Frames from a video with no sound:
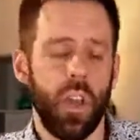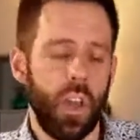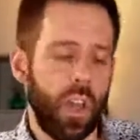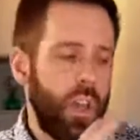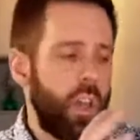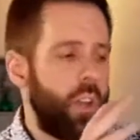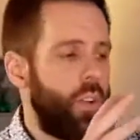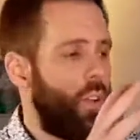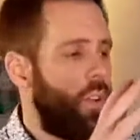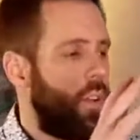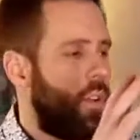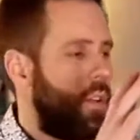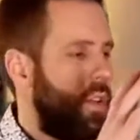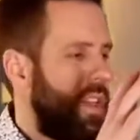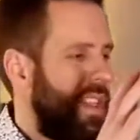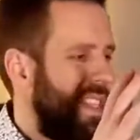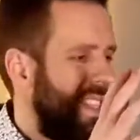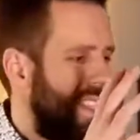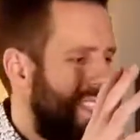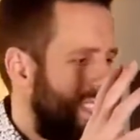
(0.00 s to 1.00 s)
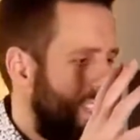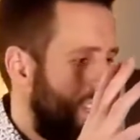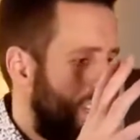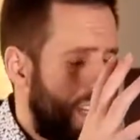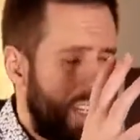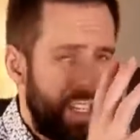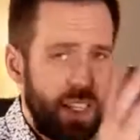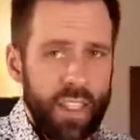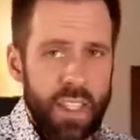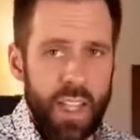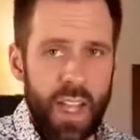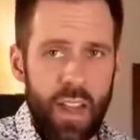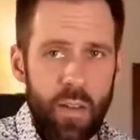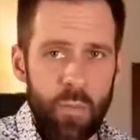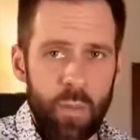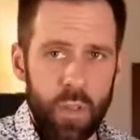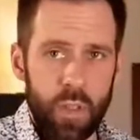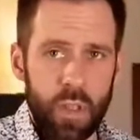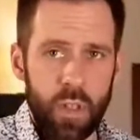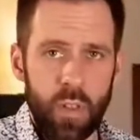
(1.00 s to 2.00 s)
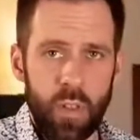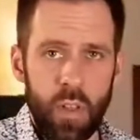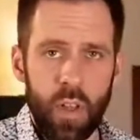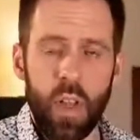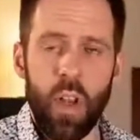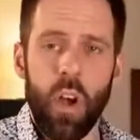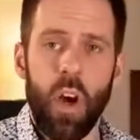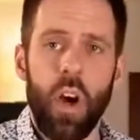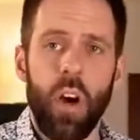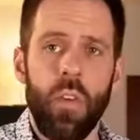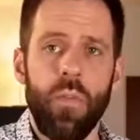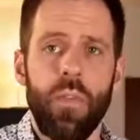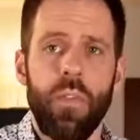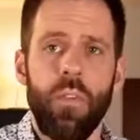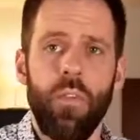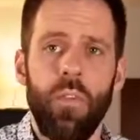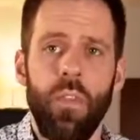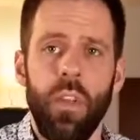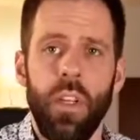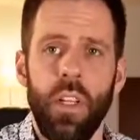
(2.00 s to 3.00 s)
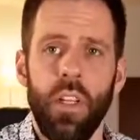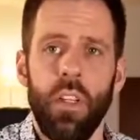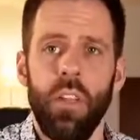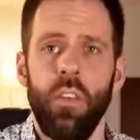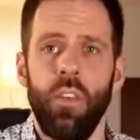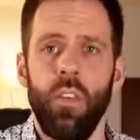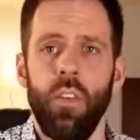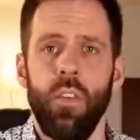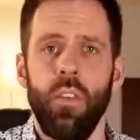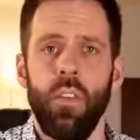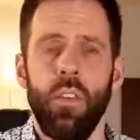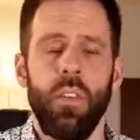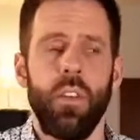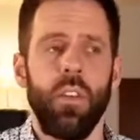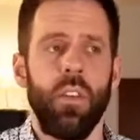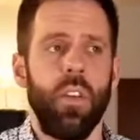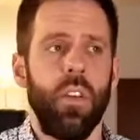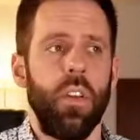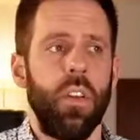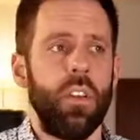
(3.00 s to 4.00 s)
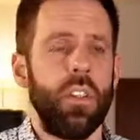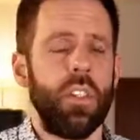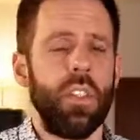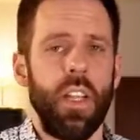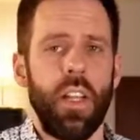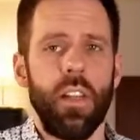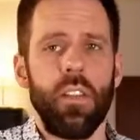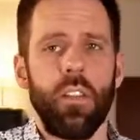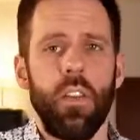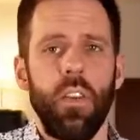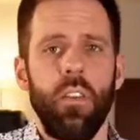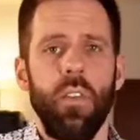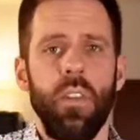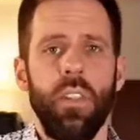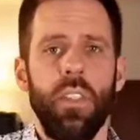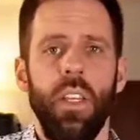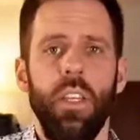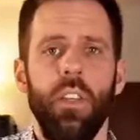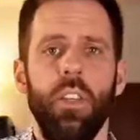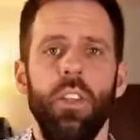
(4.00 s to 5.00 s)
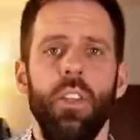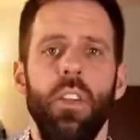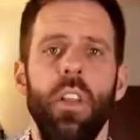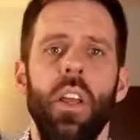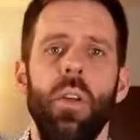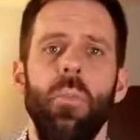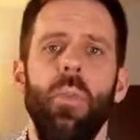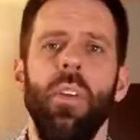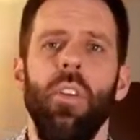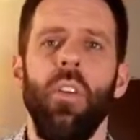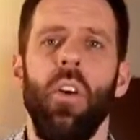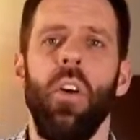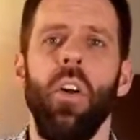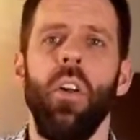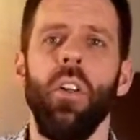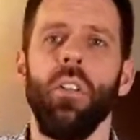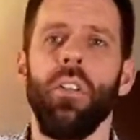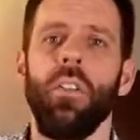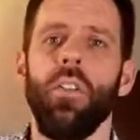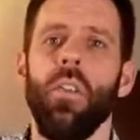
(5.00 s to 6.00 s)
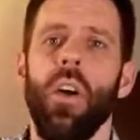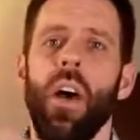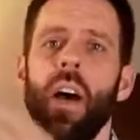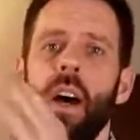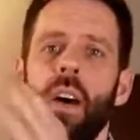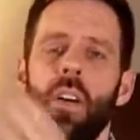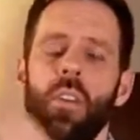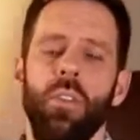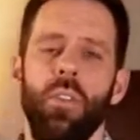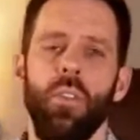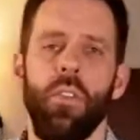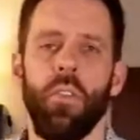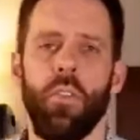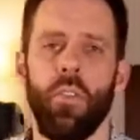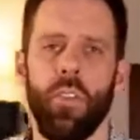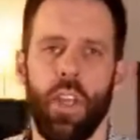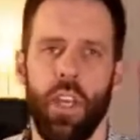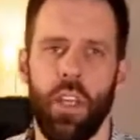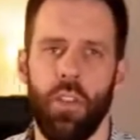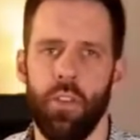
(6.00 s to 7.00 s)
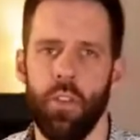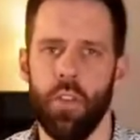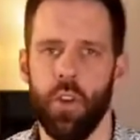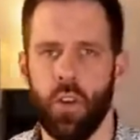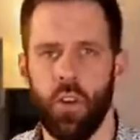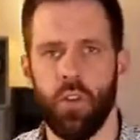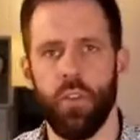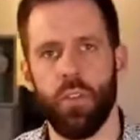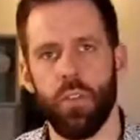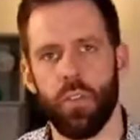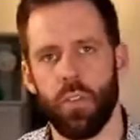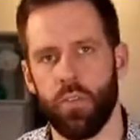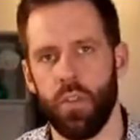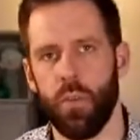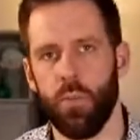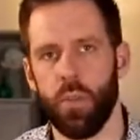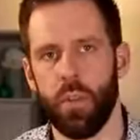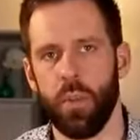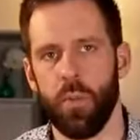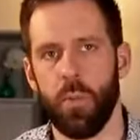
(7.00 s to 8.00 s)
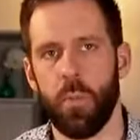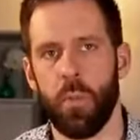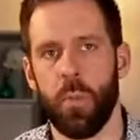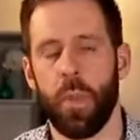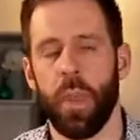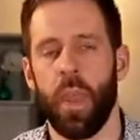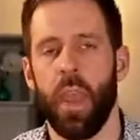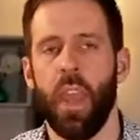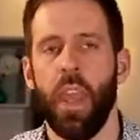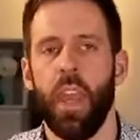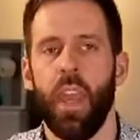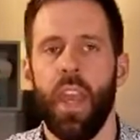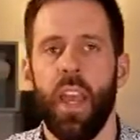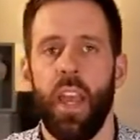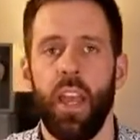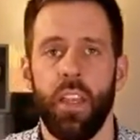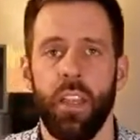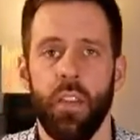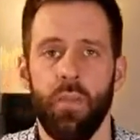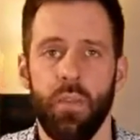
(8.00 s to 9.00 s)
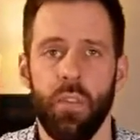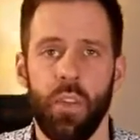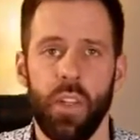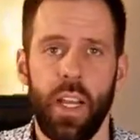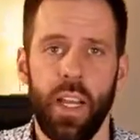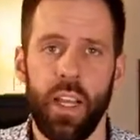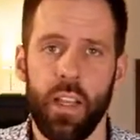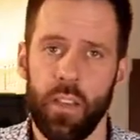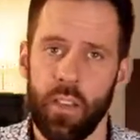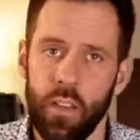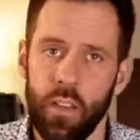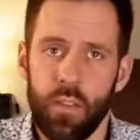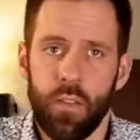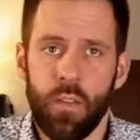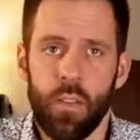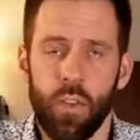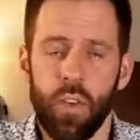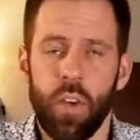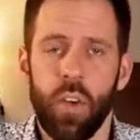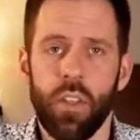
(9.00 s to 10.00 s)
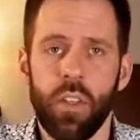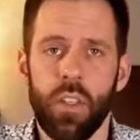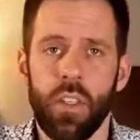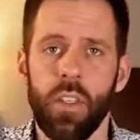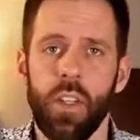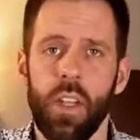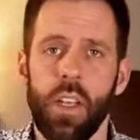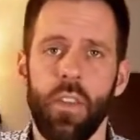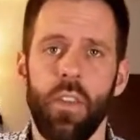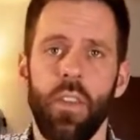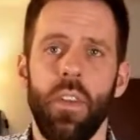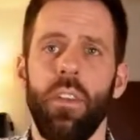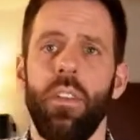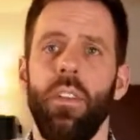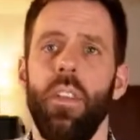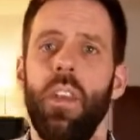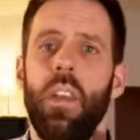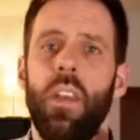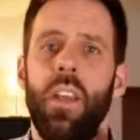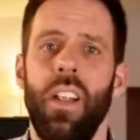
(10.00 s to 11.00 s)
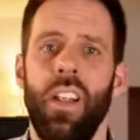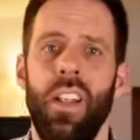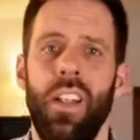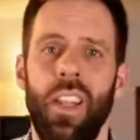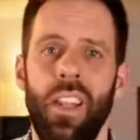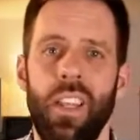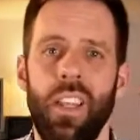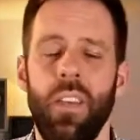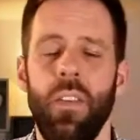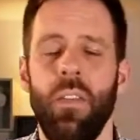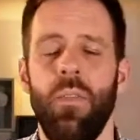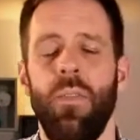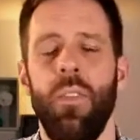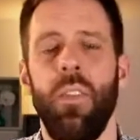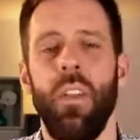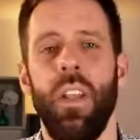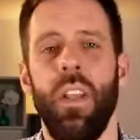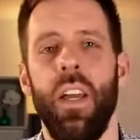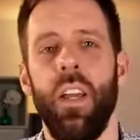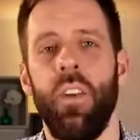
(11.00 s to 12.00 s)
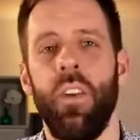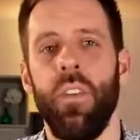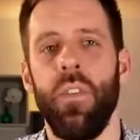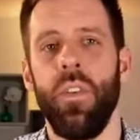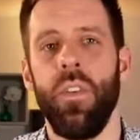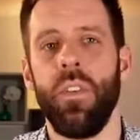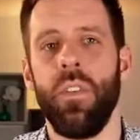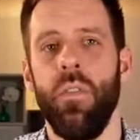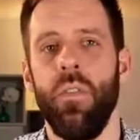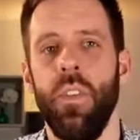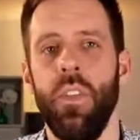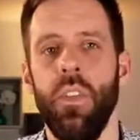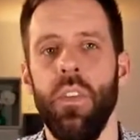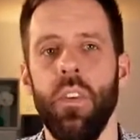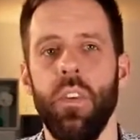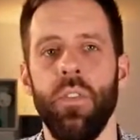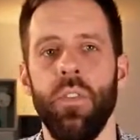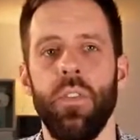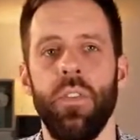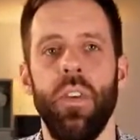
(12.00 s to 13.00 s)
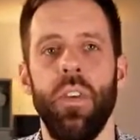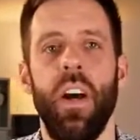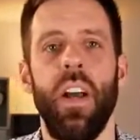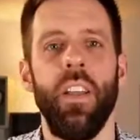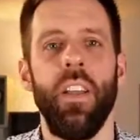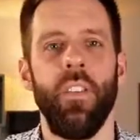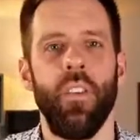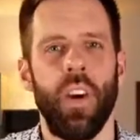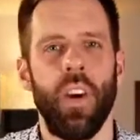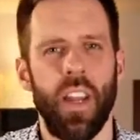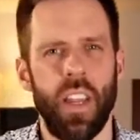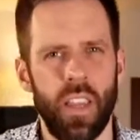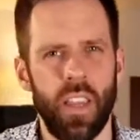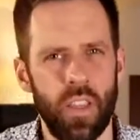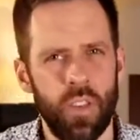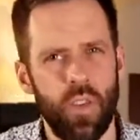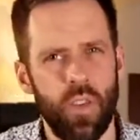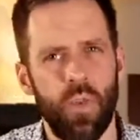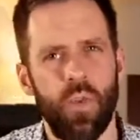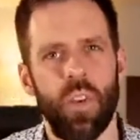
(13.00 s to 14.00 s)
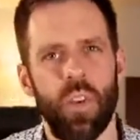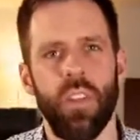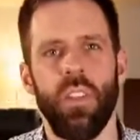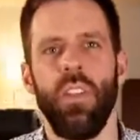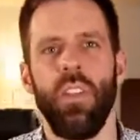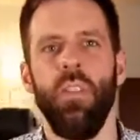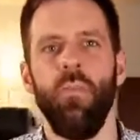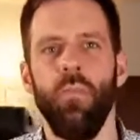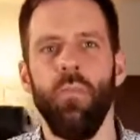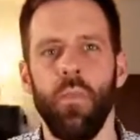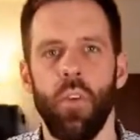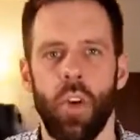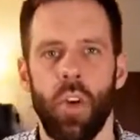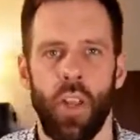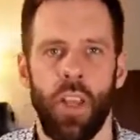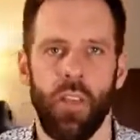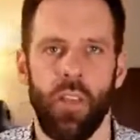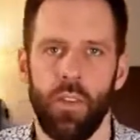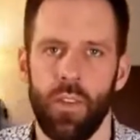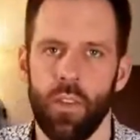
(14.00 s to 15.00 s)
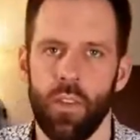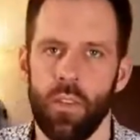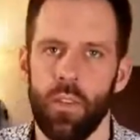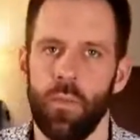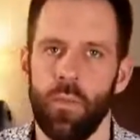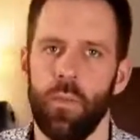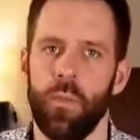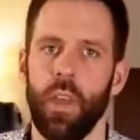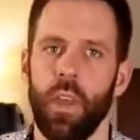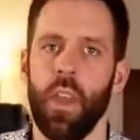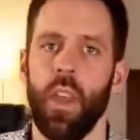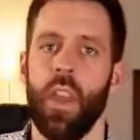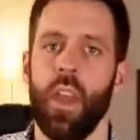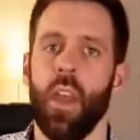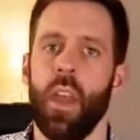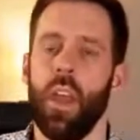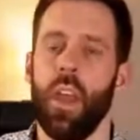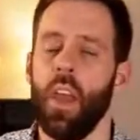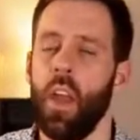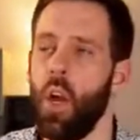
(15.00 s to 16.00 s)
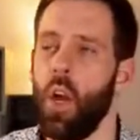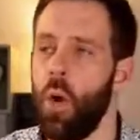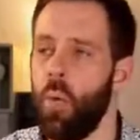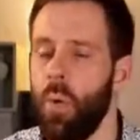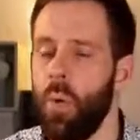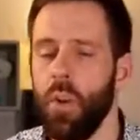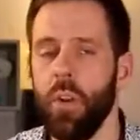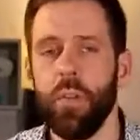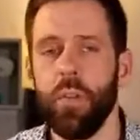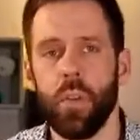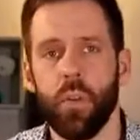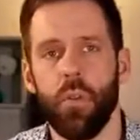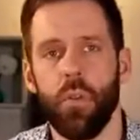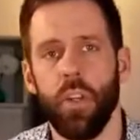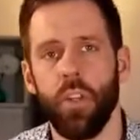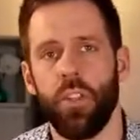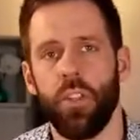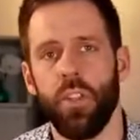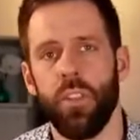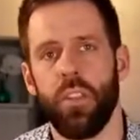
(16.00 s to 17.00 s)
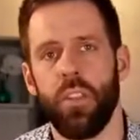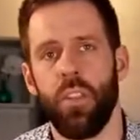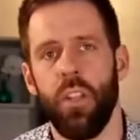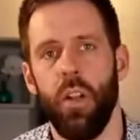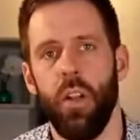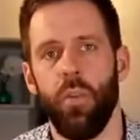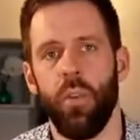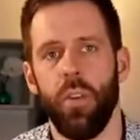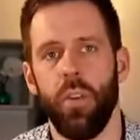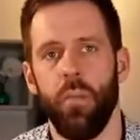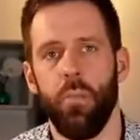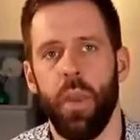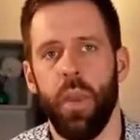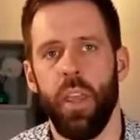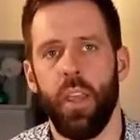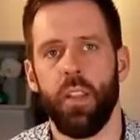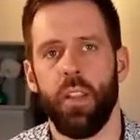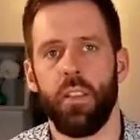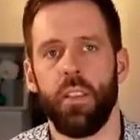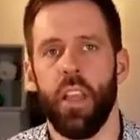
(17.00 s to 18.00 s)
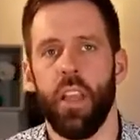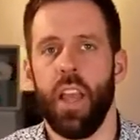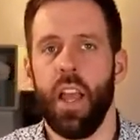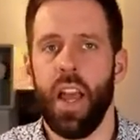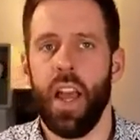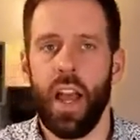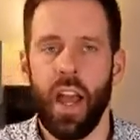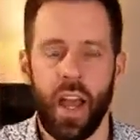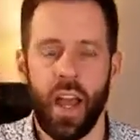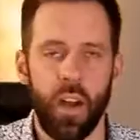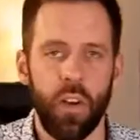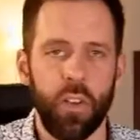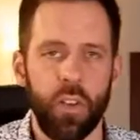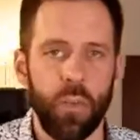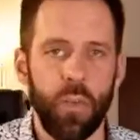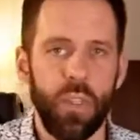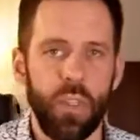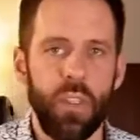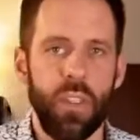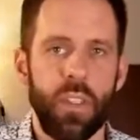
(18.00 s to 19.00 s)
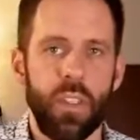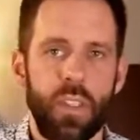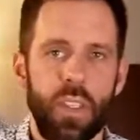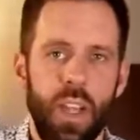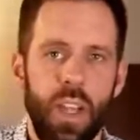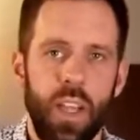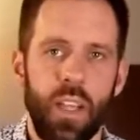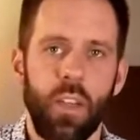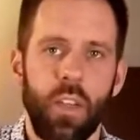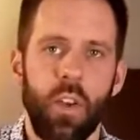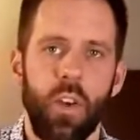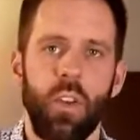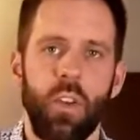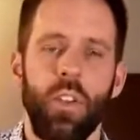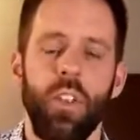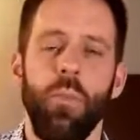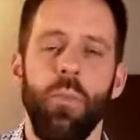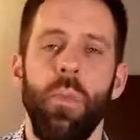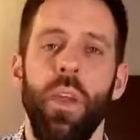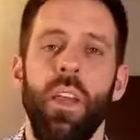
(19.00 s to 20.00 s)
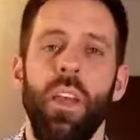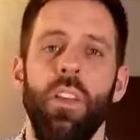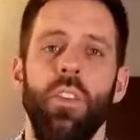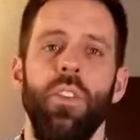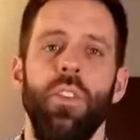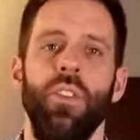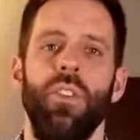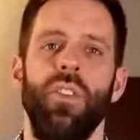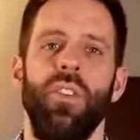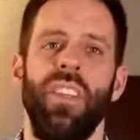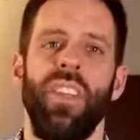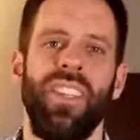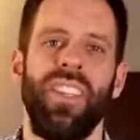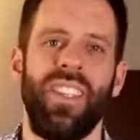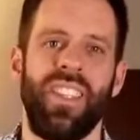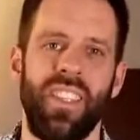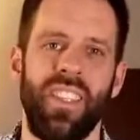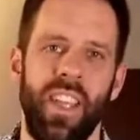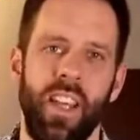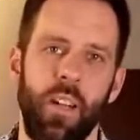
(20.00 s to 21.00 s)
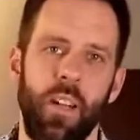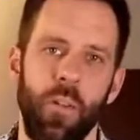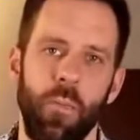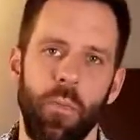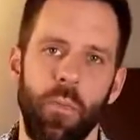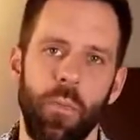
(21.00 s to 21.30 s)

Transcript: not only see an example of a really good sales conversation, but also how to create your own script. And if you like content like this, leave a like on this video so I know you want to see more like this. One of the questions still remains, how do we design coaching packages that sell?